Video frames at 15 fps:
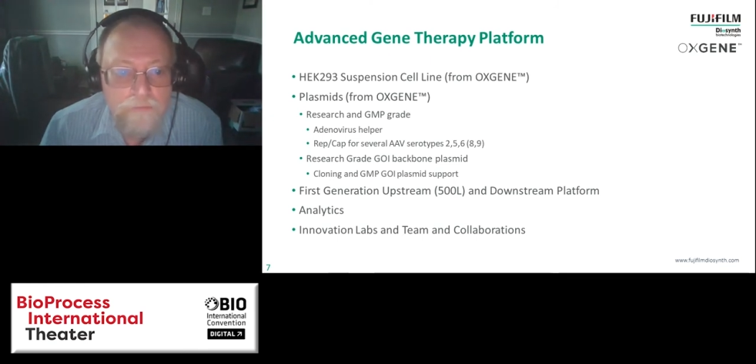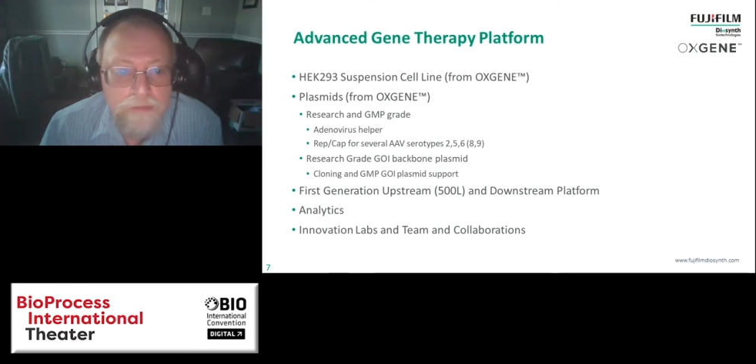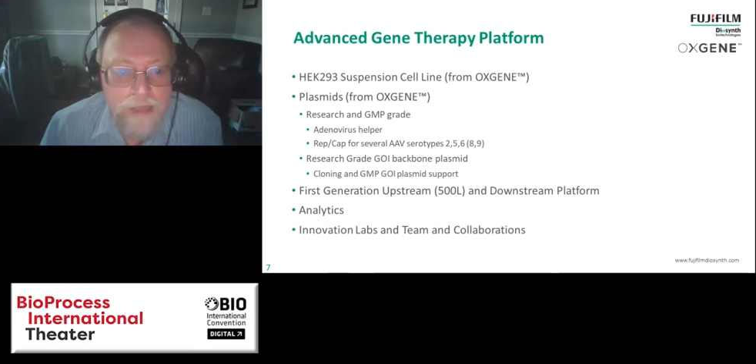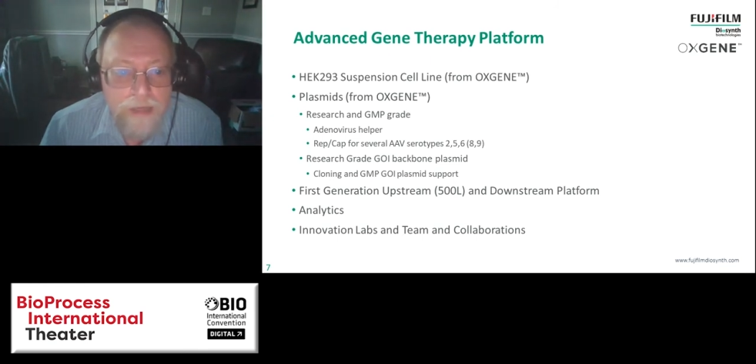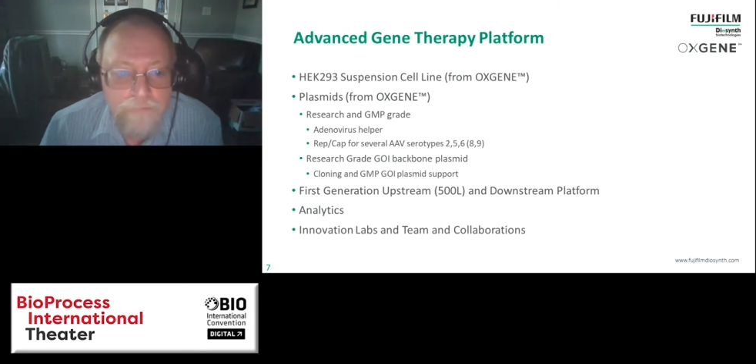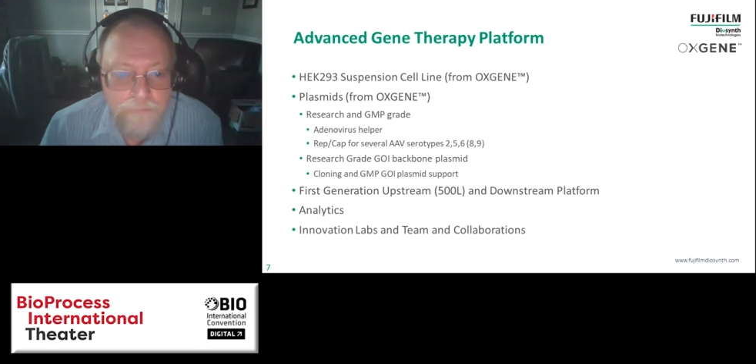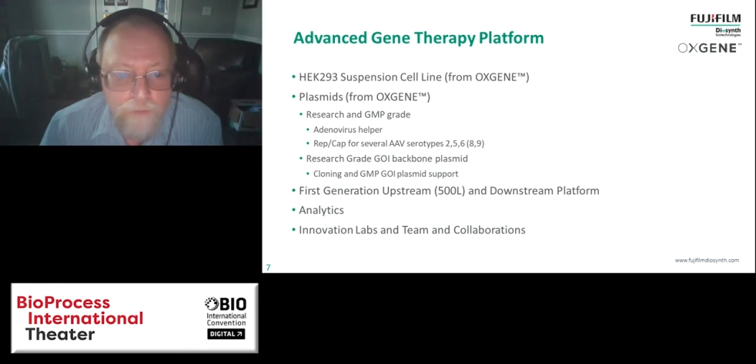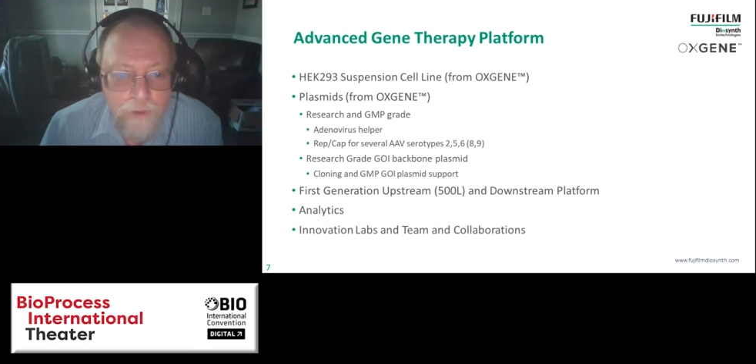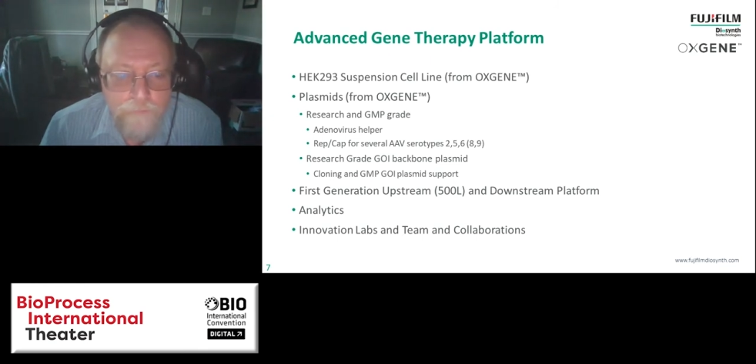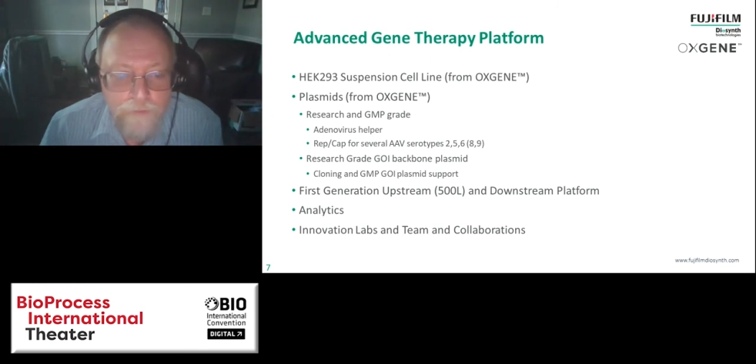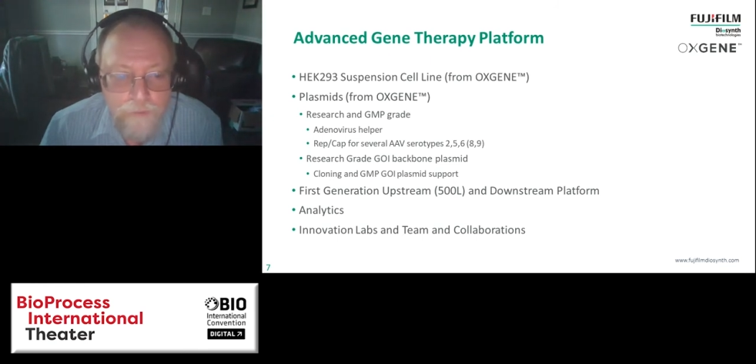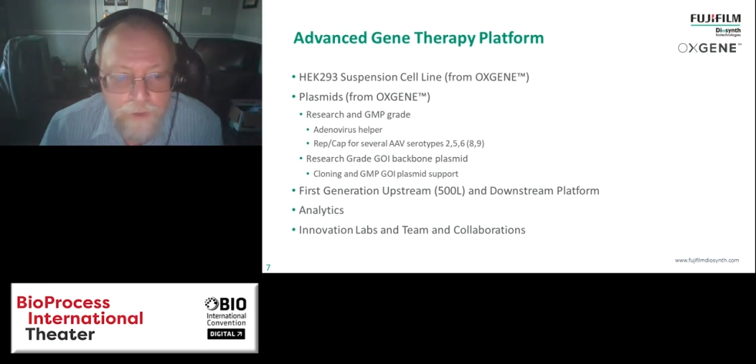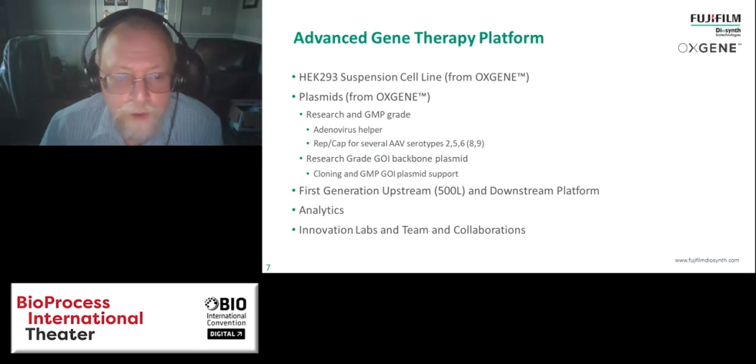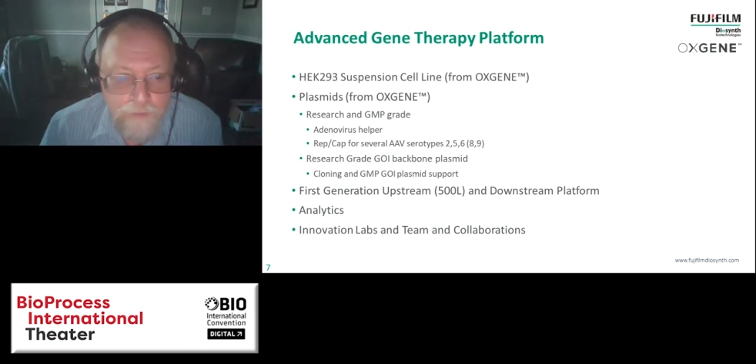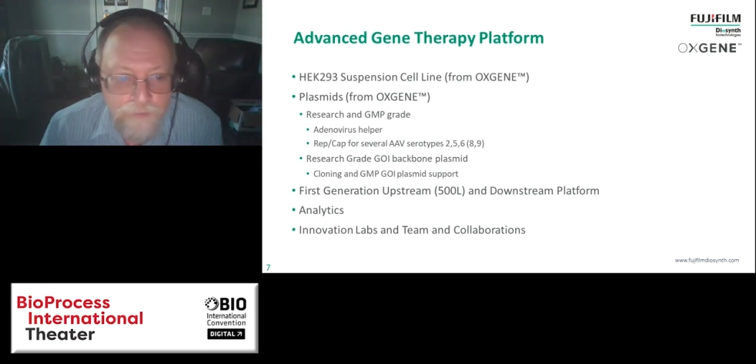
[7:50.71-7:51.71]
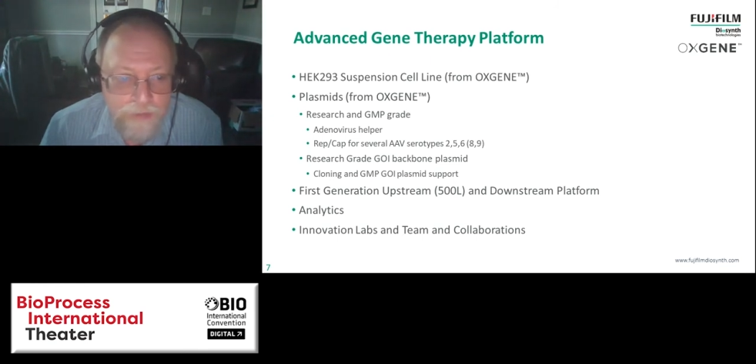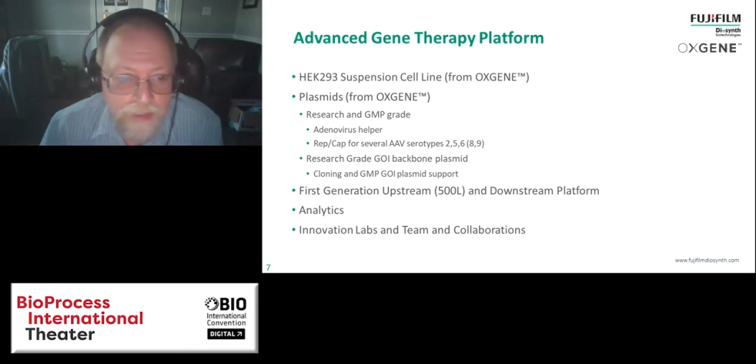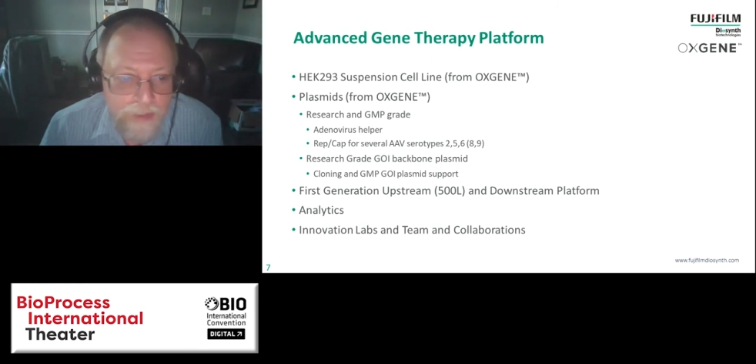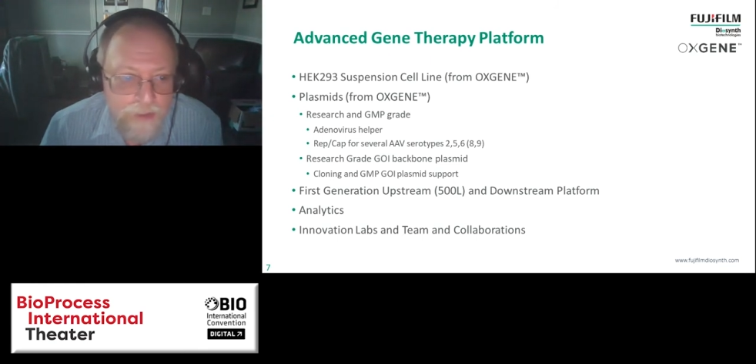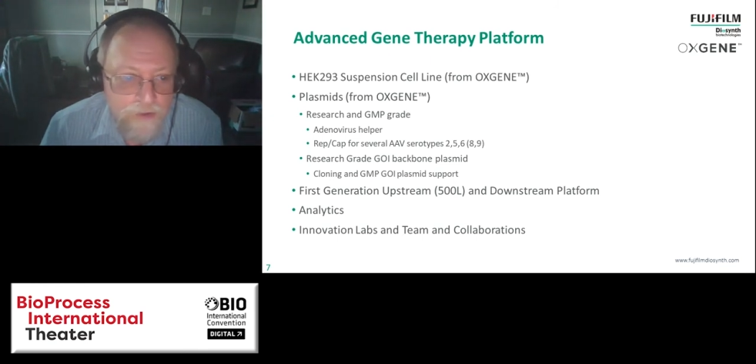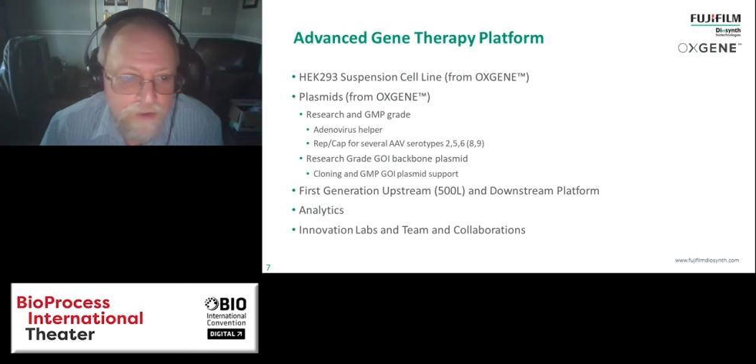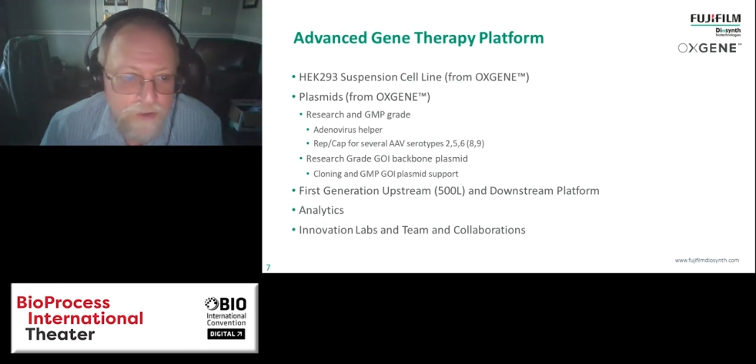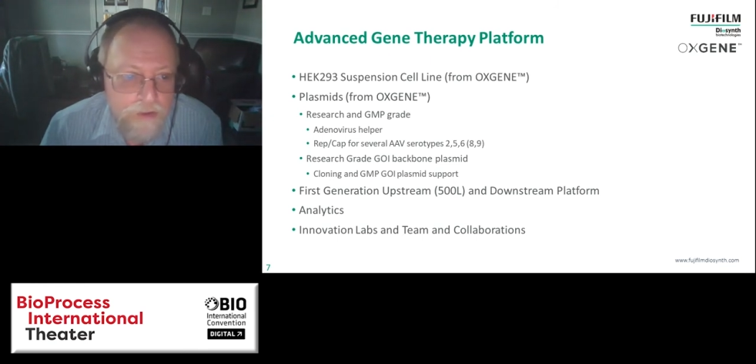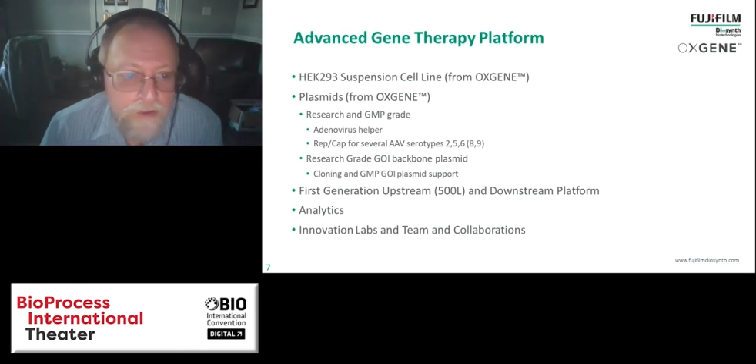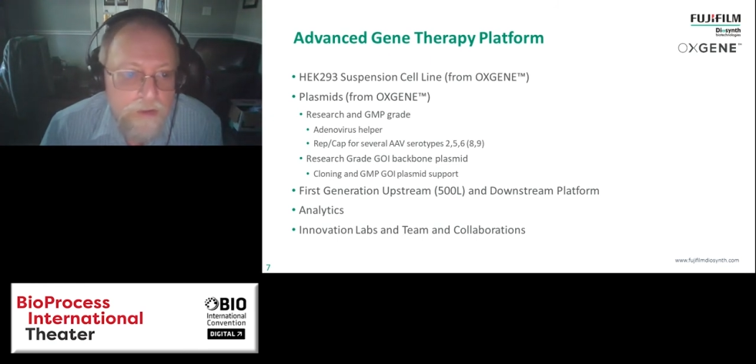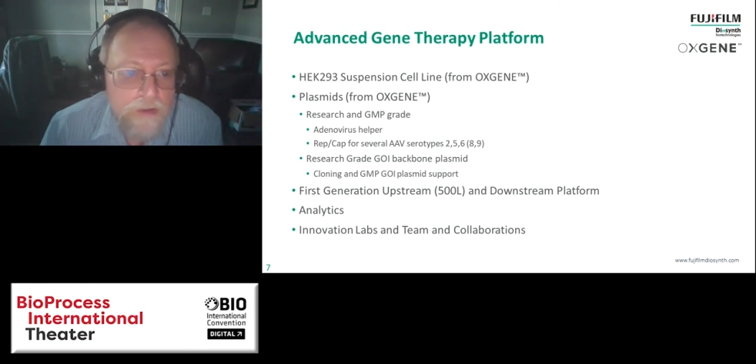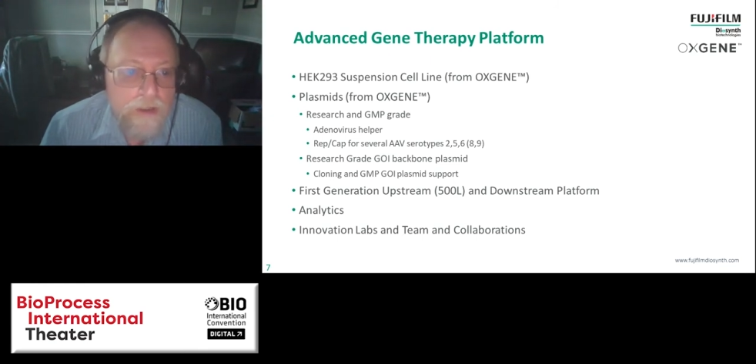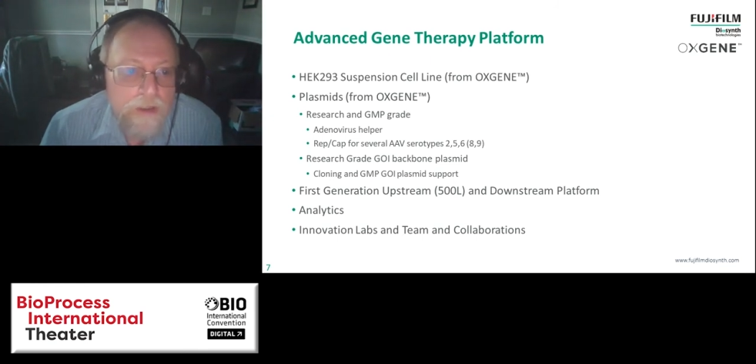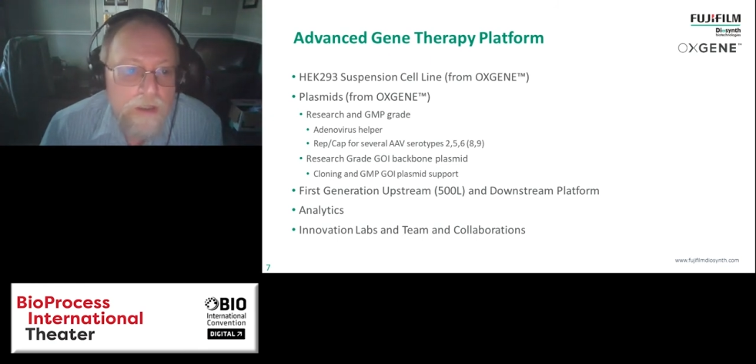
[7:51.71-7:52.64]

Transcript: platform for purification